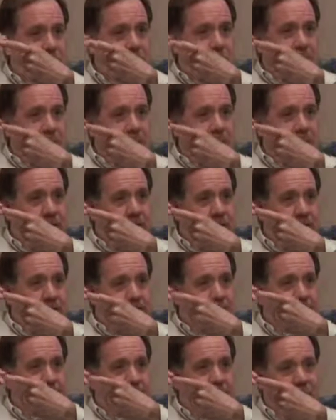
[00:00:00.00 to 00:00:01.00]
freeze,
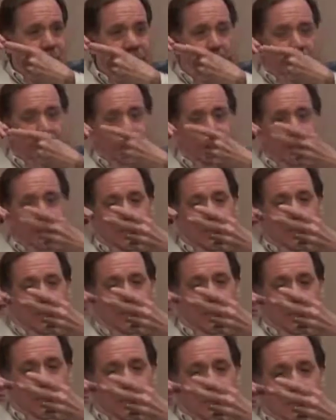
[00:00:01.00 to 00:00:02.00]
right?
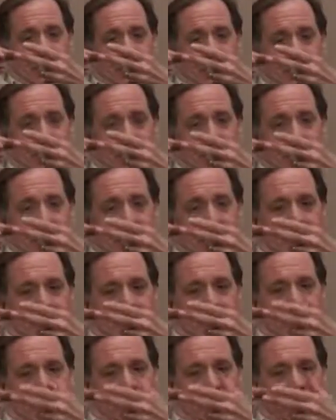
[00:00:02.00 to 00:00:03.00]

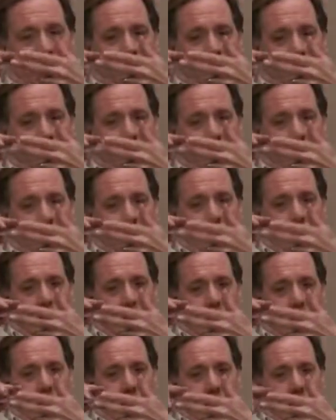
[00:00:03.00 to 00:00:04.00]
Um,
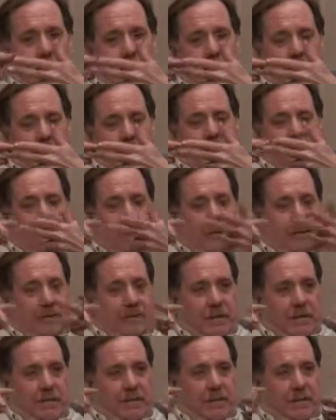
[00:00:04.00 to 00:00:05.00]
and then we stood into
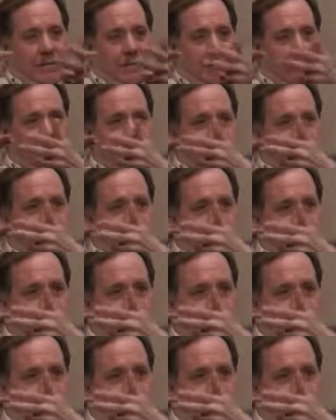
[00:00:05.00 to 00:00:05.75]
76. That's